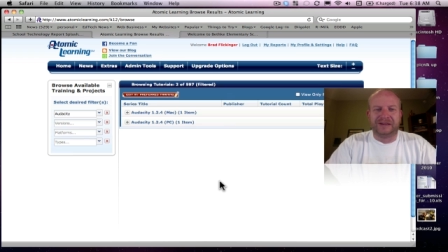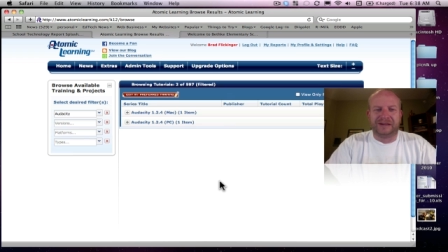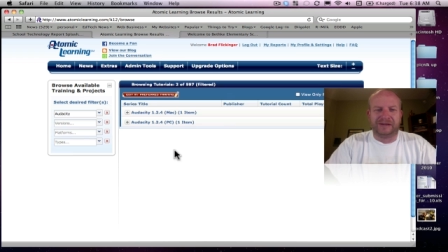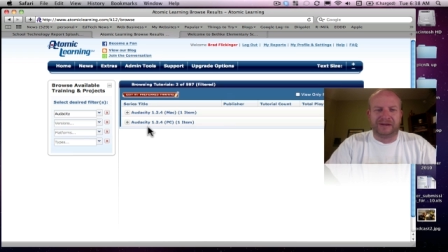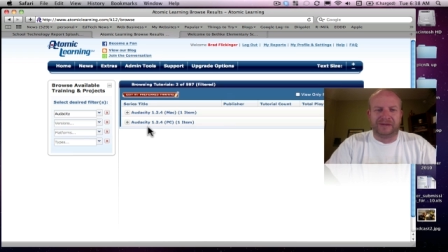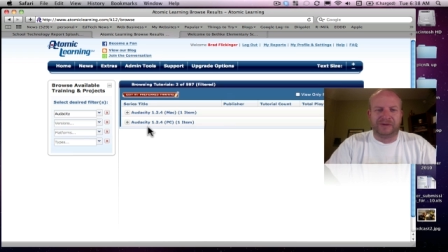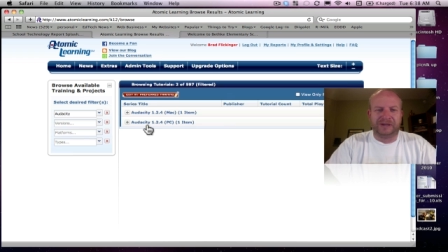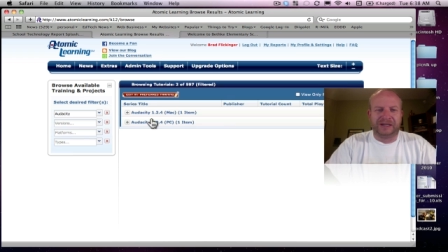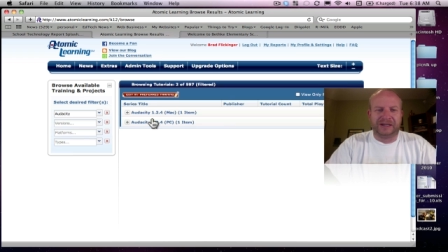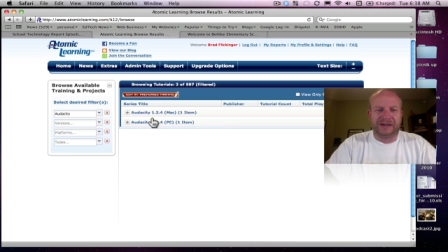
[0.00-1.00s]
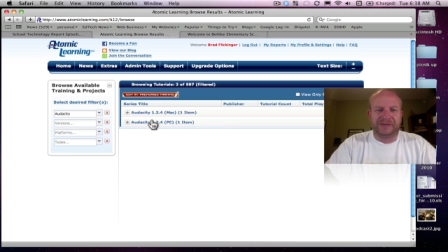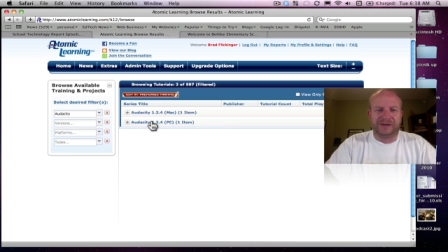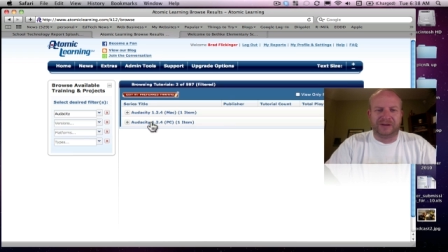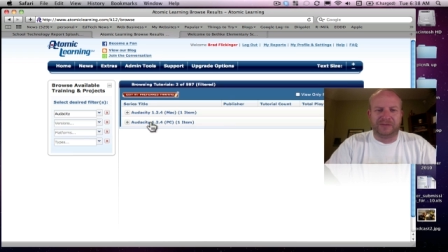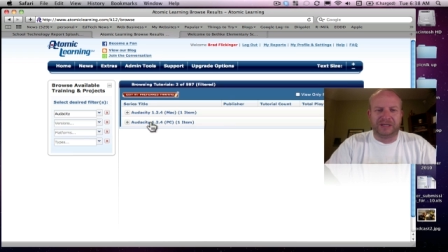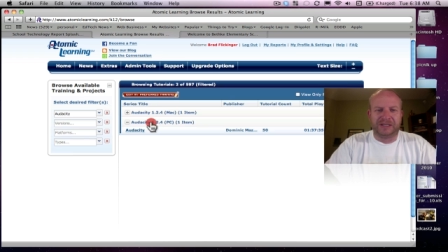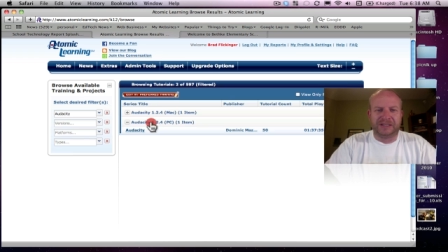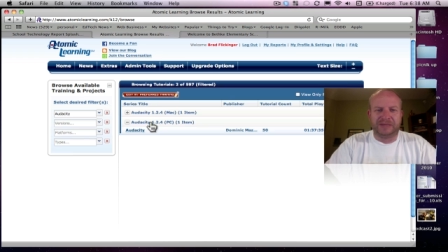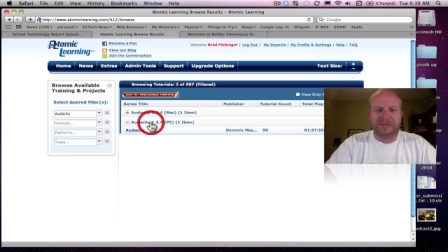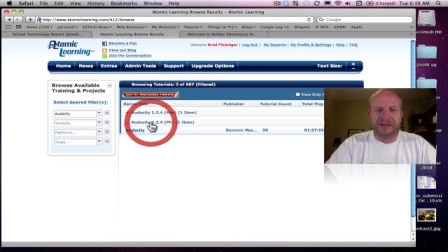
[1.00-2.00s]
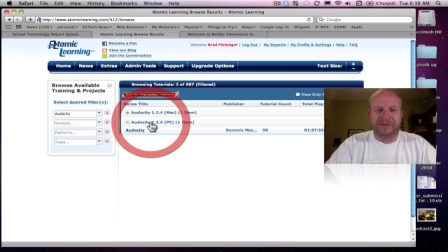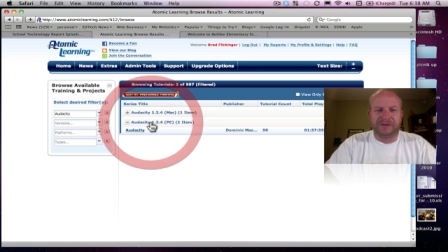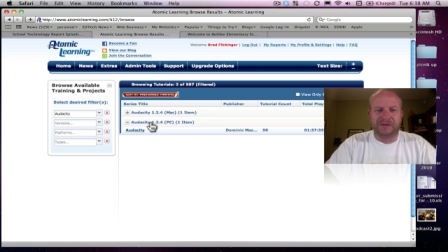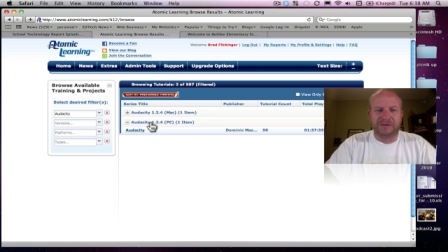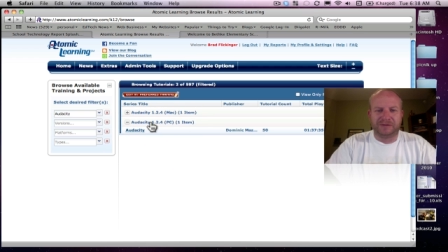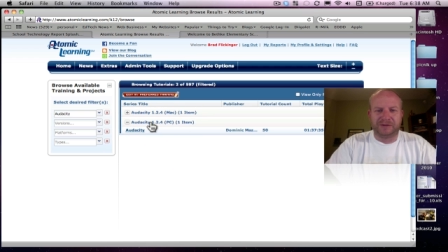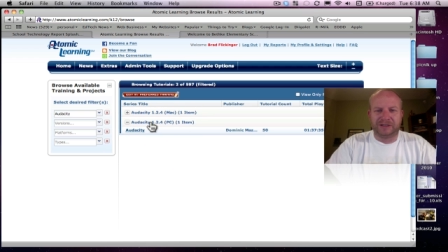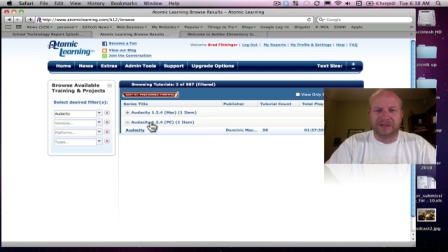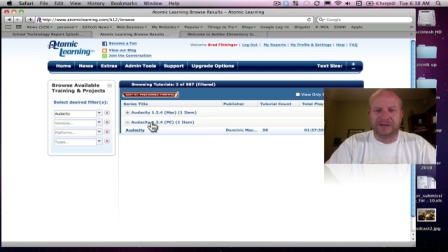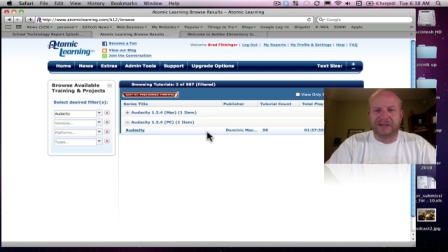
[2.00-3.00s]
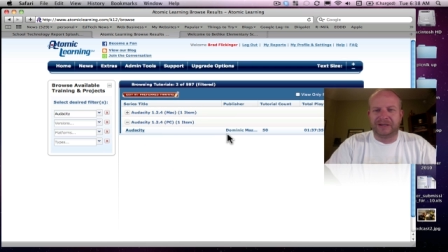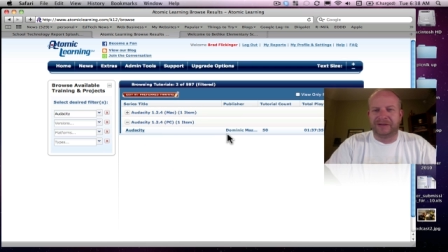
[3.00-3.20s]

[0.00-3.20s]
All right, we have it on the PC platform. So I'm going to click on that.